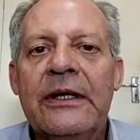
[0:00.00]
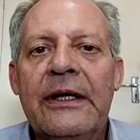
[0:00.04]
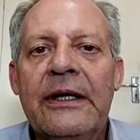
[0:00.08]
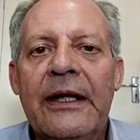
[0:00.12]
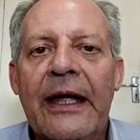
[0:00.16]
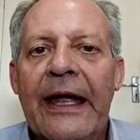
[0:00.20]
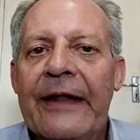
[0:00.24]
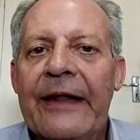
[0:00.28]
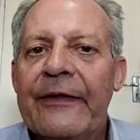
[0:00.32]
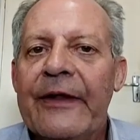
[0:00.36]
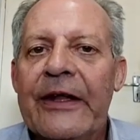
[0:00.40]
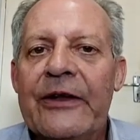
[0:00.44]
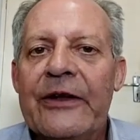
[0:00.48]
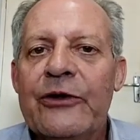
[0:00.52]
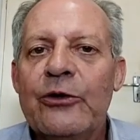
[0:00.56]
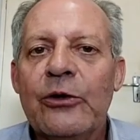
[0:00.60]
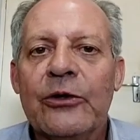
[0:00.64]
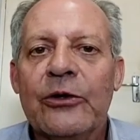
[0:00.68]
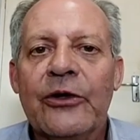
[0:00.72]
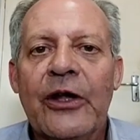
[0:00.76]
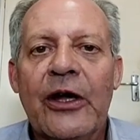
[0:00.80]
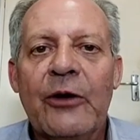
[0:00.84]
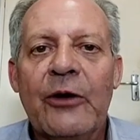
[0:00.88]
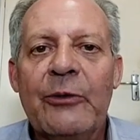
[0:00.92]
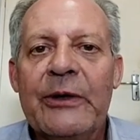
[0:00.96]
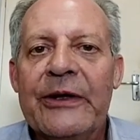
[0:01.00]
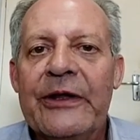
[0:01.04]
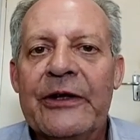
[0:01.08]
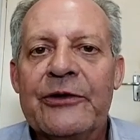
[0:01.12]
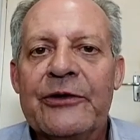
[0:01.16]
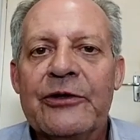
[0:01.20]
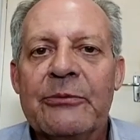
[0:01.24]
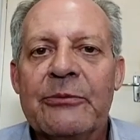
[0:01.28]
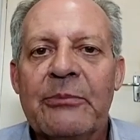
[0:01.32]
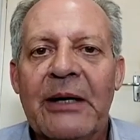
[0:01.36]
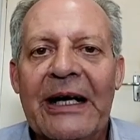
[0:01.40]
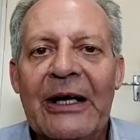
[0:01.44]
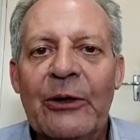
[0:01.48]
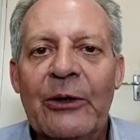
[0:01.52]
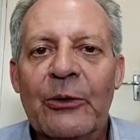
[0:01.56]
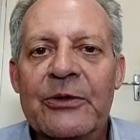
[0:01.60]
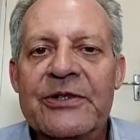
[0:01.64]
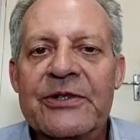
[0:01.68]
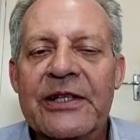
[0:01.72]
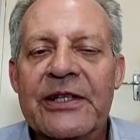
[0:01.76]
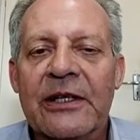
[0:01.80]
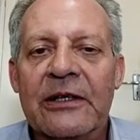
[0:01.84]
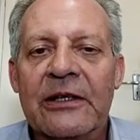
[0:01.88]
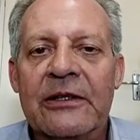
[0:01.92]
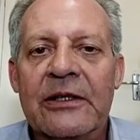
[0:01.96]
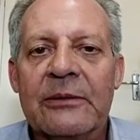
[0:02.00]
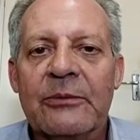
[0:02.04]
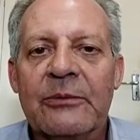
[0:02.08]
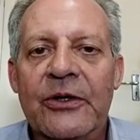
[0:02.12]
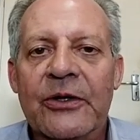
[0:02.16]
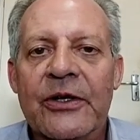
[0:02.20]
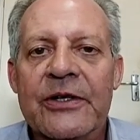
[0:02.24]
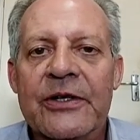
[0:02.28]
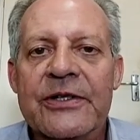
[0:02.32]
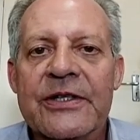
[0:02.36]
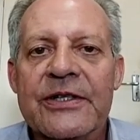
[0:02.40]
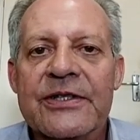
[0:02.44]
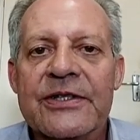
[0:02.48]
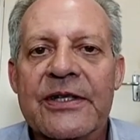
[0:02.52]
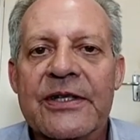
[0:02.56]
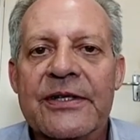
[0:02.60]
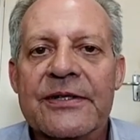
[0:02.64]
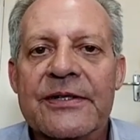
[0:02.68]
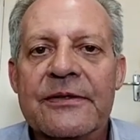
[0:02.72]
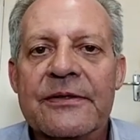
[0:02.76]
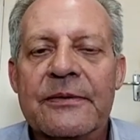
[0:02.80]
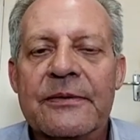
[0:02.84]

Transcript: and then you'll know whether to buy or sell commodity shares.